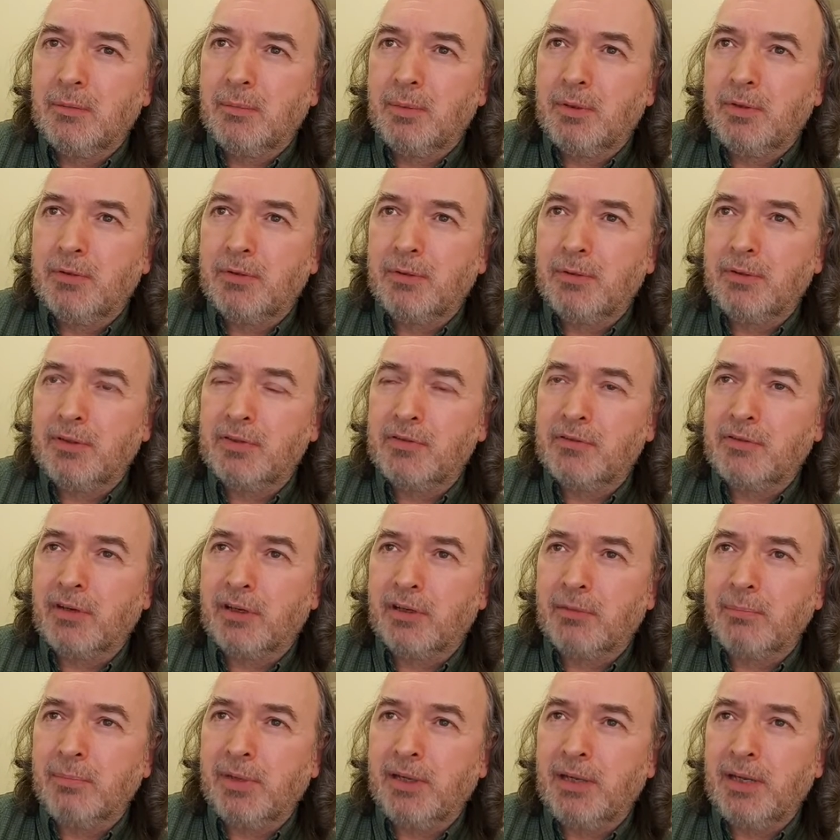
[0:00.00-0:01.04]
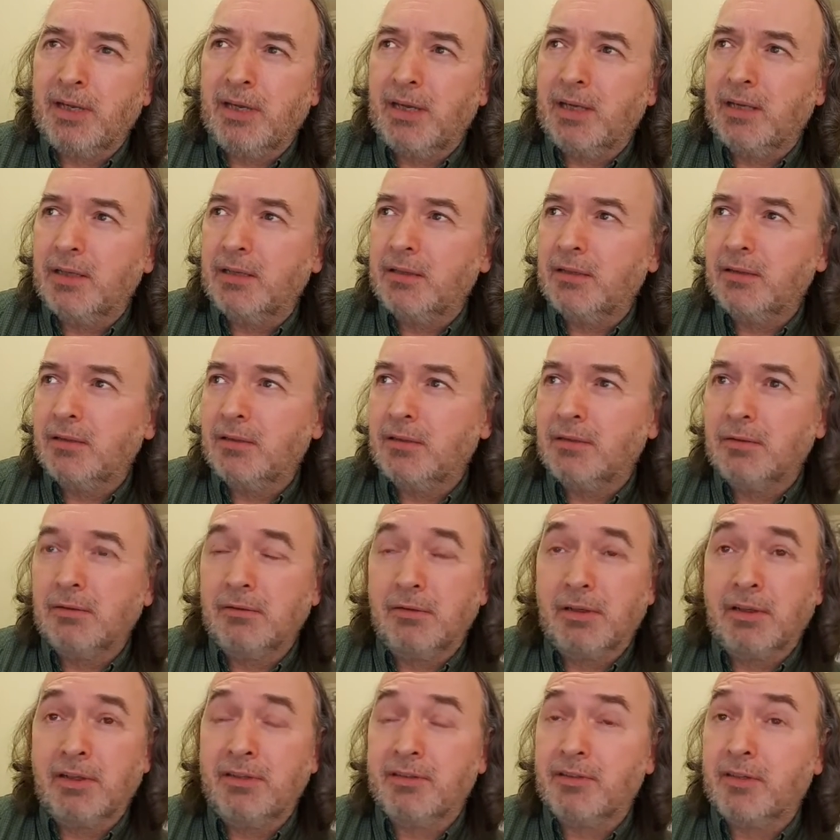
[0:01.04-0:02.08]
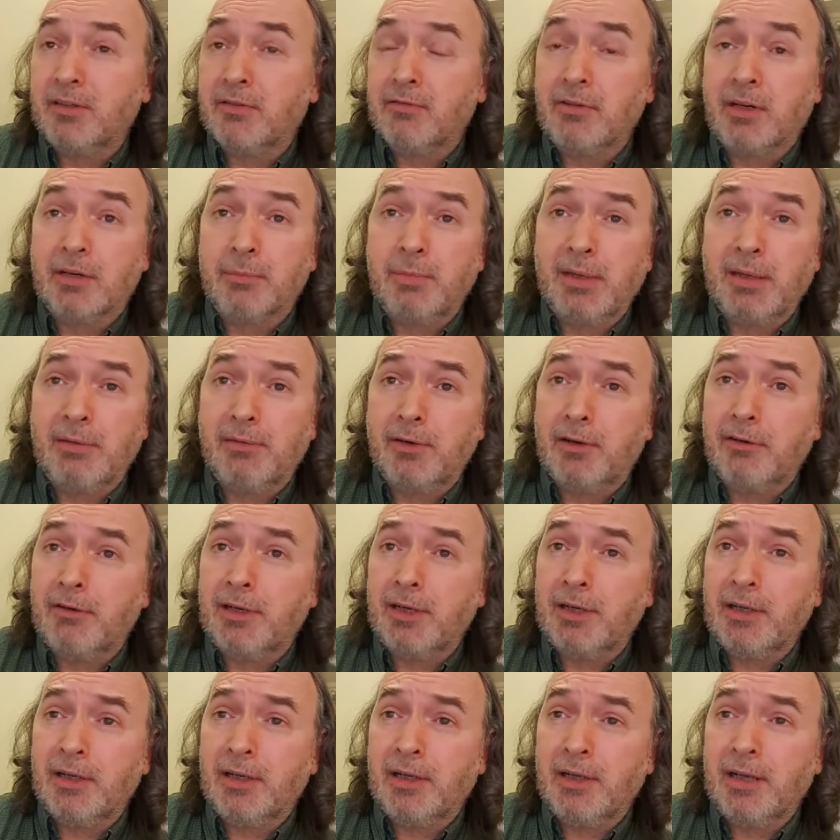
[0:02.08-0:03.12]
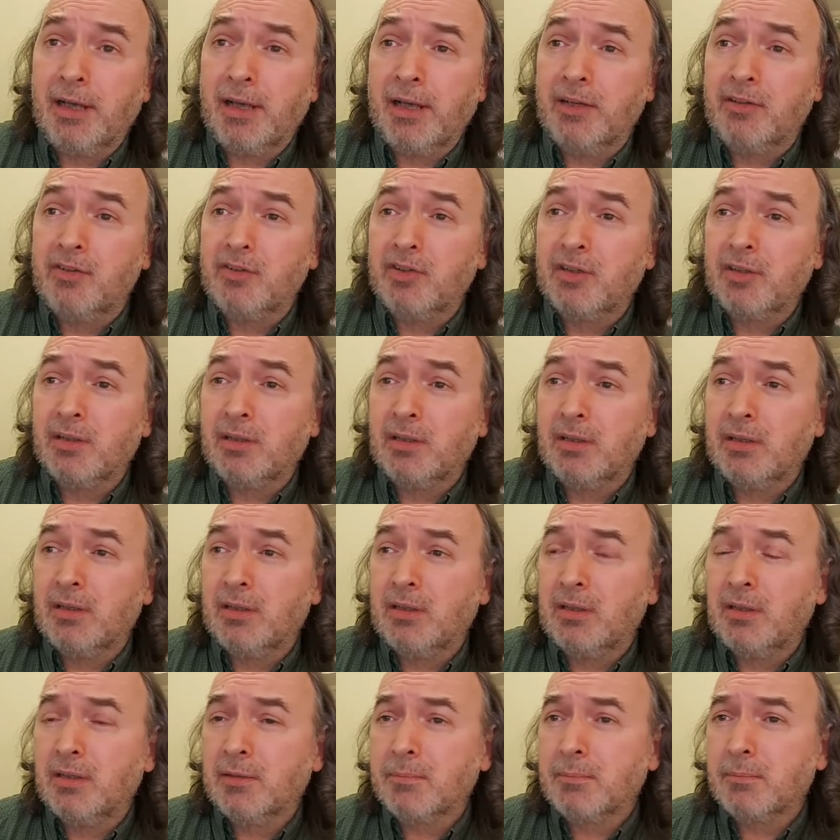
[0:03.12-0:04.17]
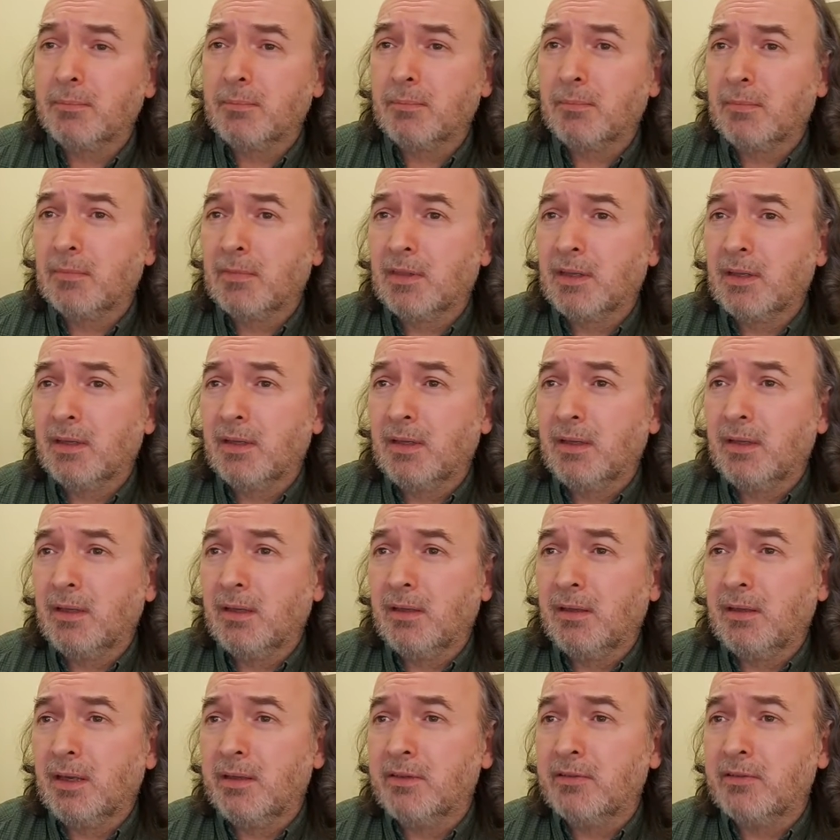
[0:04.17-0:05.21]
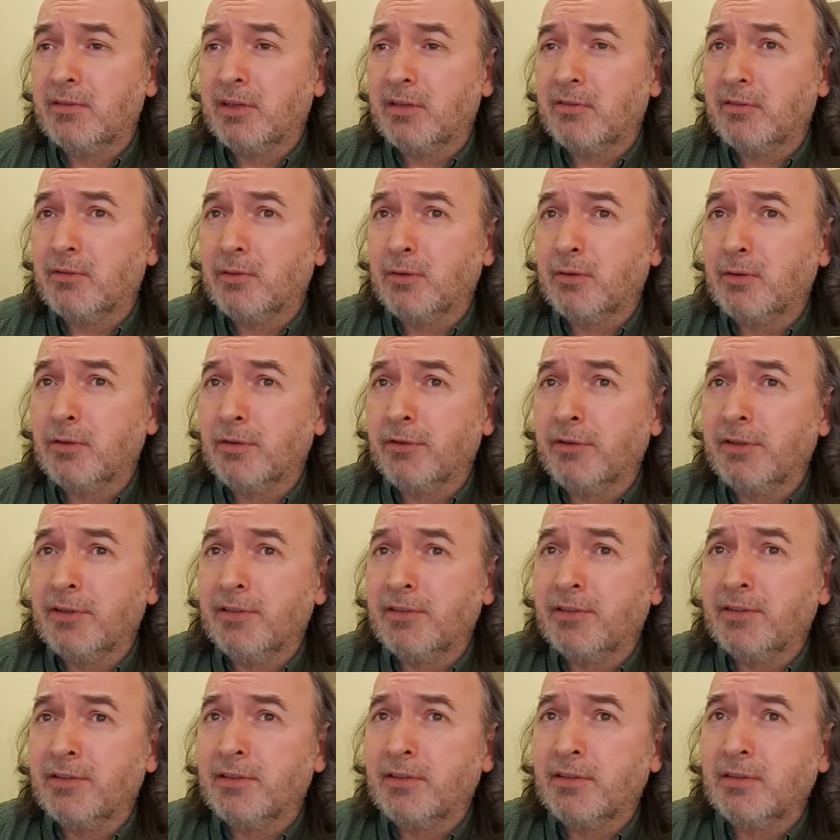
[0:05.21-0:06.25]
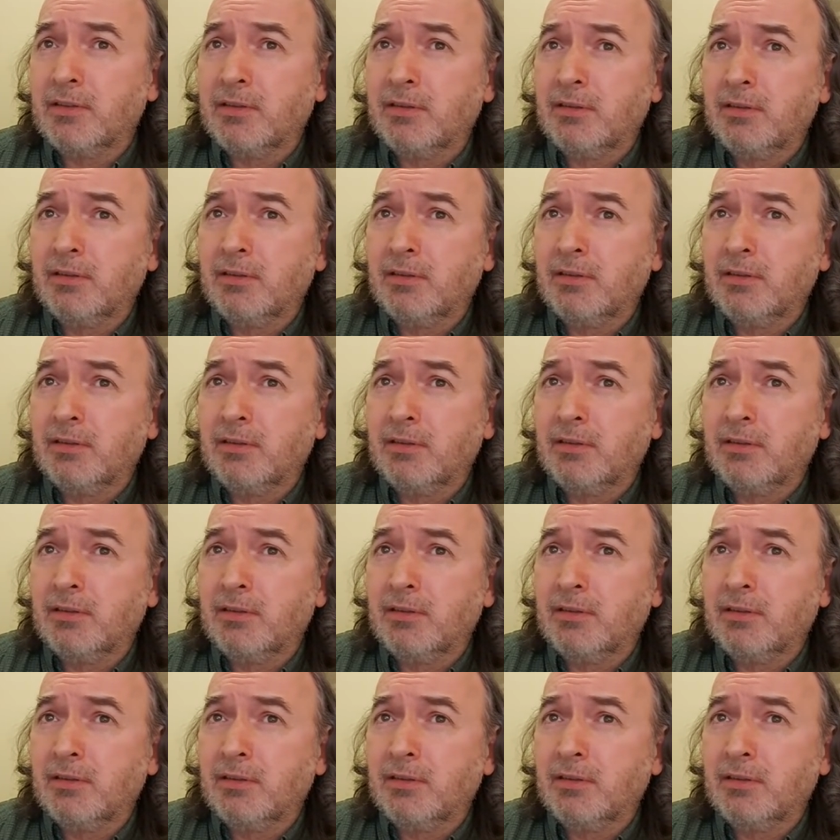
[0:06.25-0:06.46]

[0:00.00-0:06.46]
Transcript: But it's always struck me, or at least it struck me at a very early age, that in such stories,